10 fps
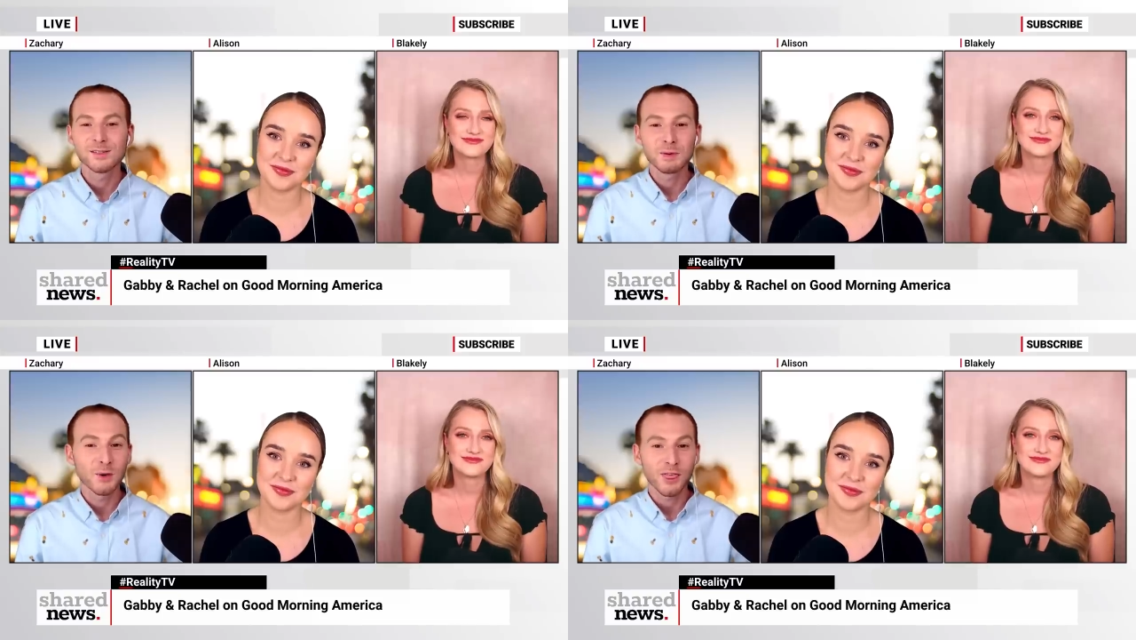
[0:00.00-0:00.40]

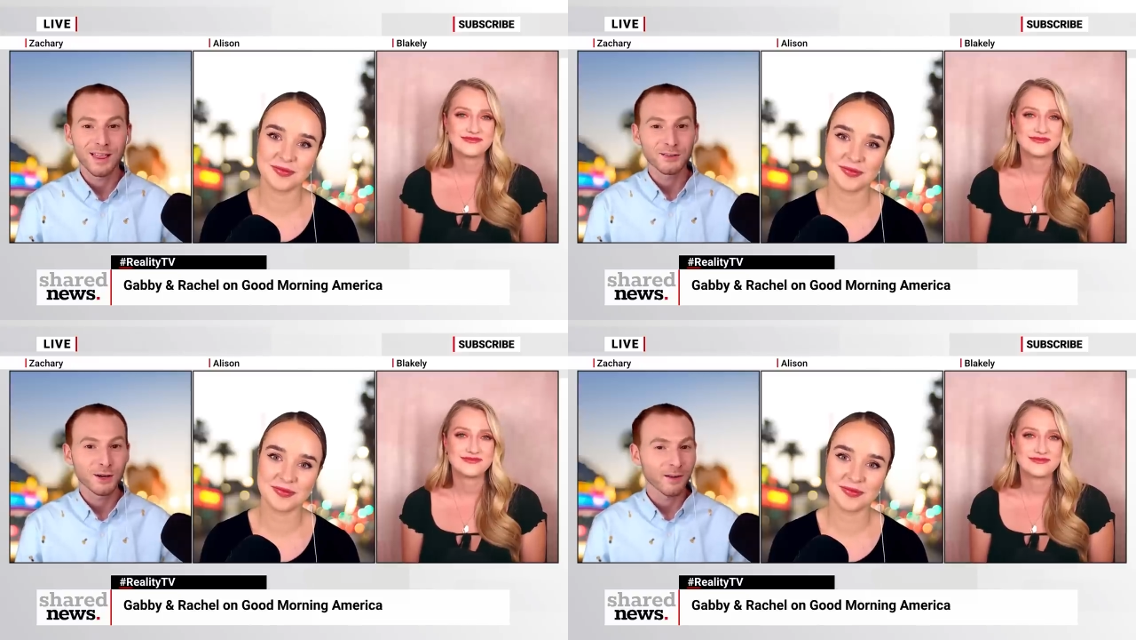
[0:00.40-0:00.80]
Speaker 1: We both
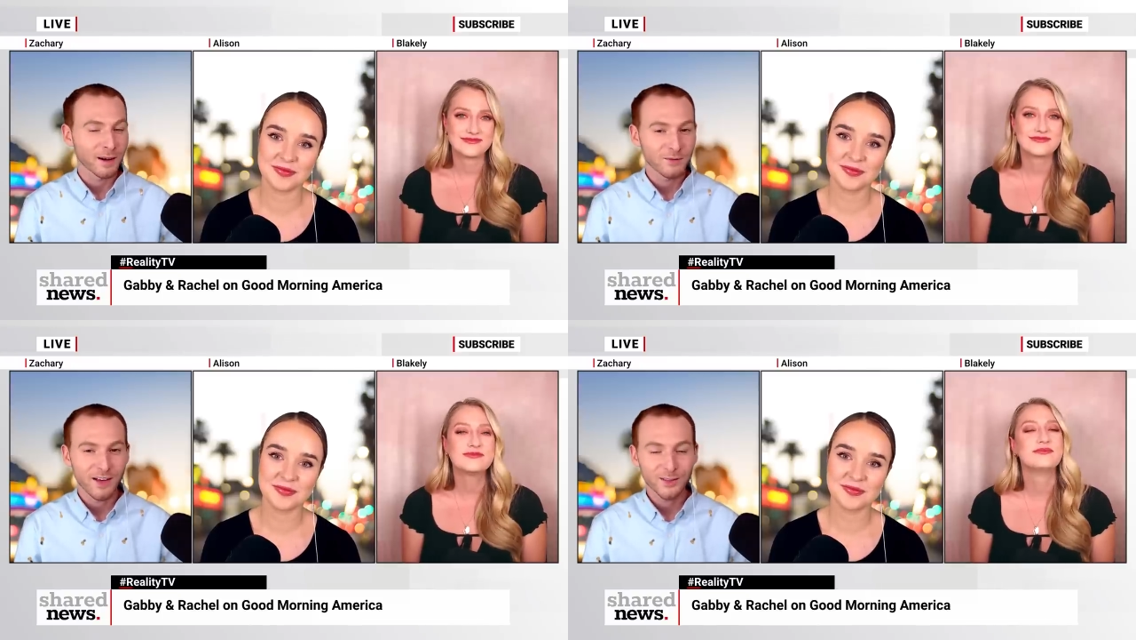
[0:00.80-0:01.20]
love our
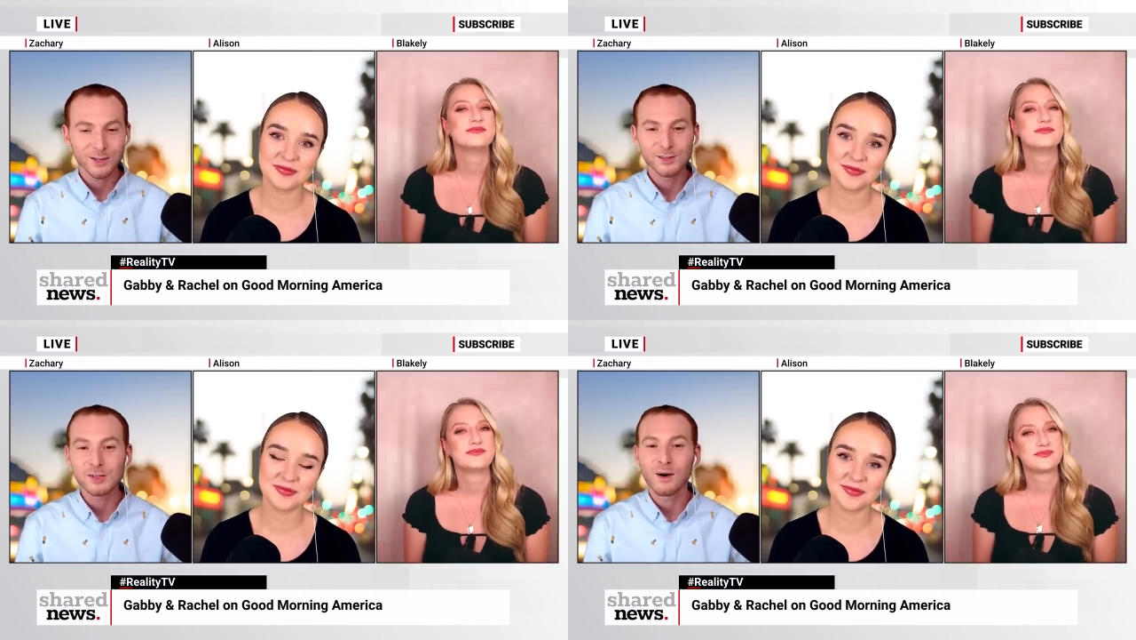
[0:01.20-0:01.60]

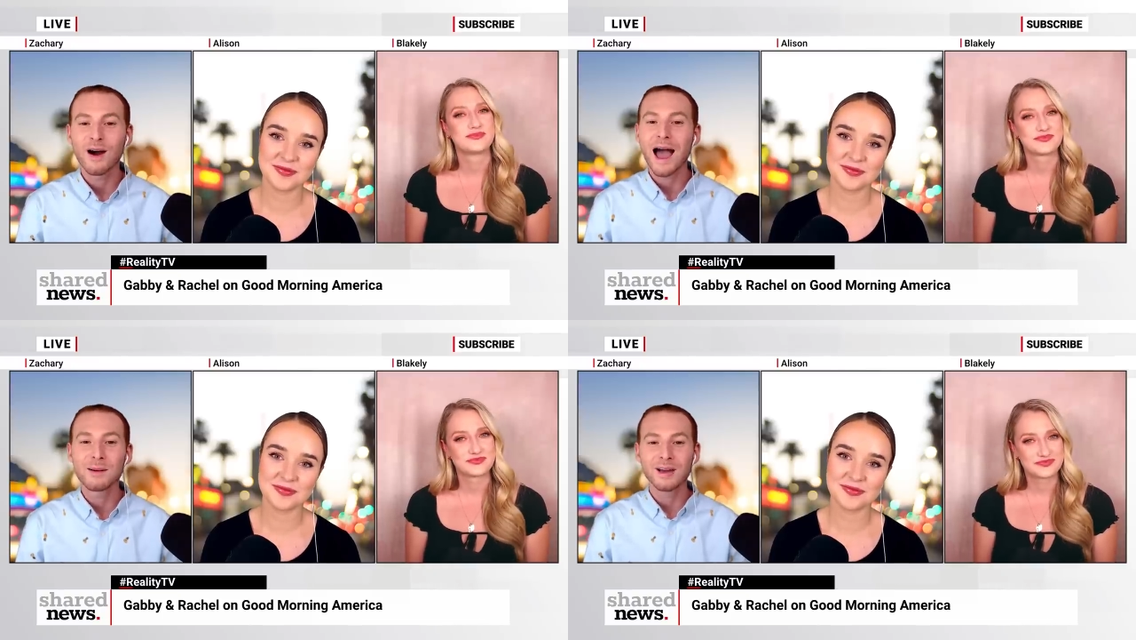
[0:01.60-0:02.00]
grandfathers. So
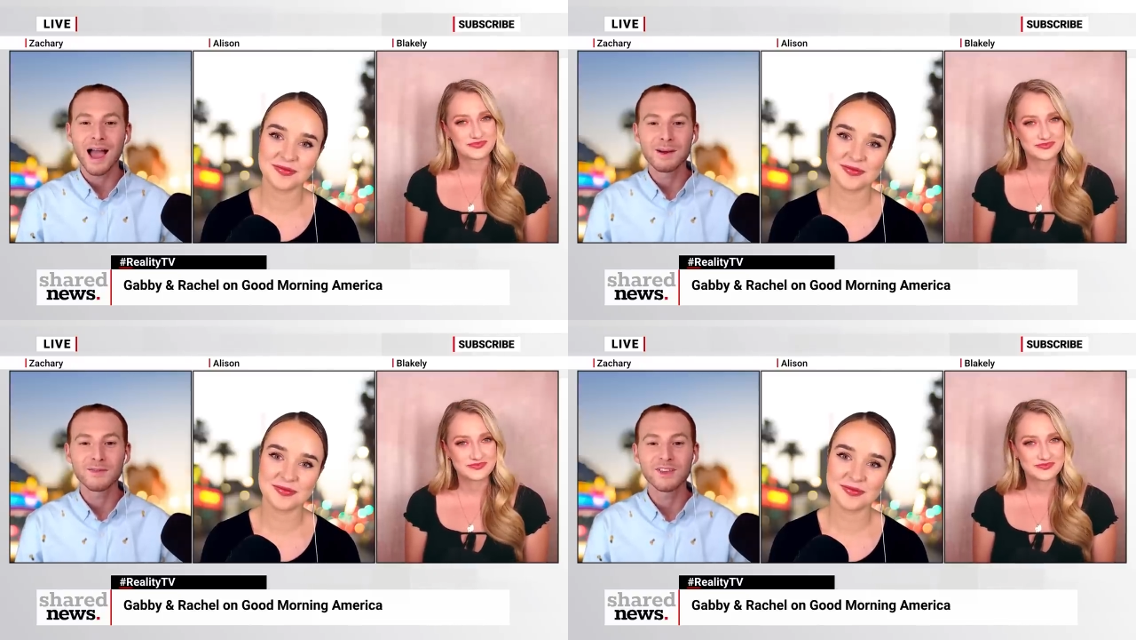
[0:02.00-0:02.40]

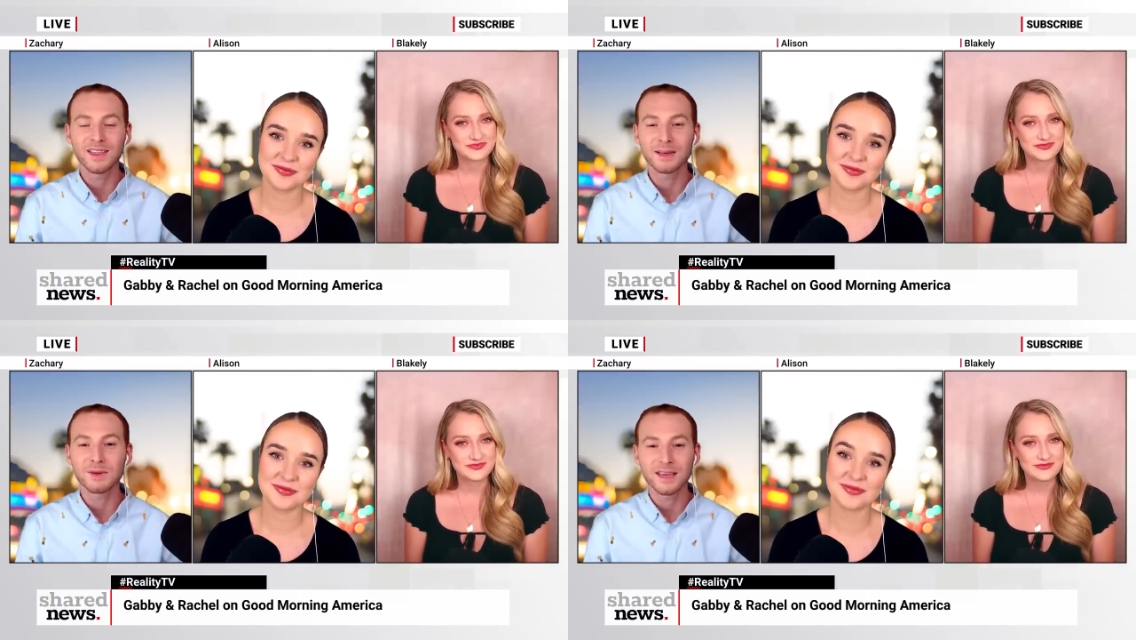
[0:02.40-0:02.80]
I feel
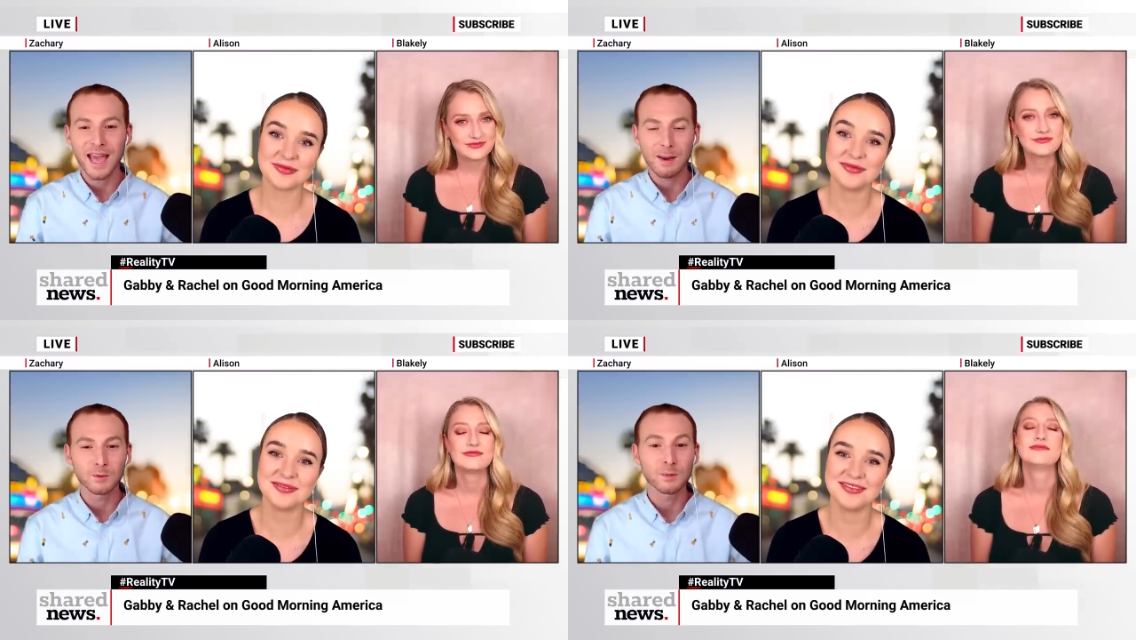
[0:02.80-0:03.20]
like me and
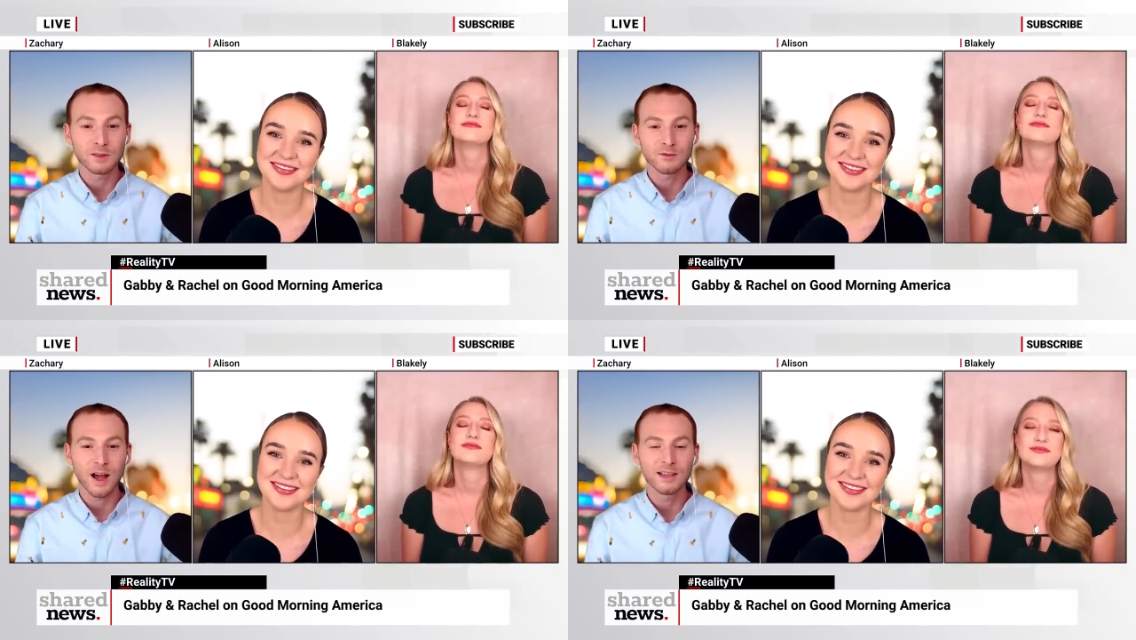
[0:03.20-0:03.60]
Gabby would
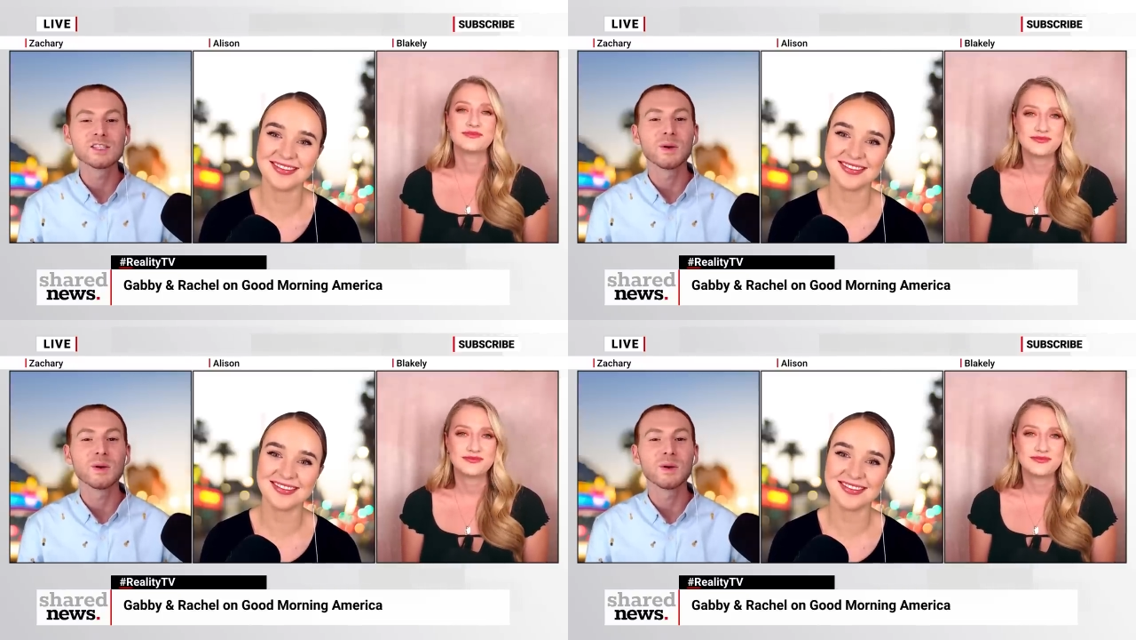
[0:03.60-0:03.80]
be friends,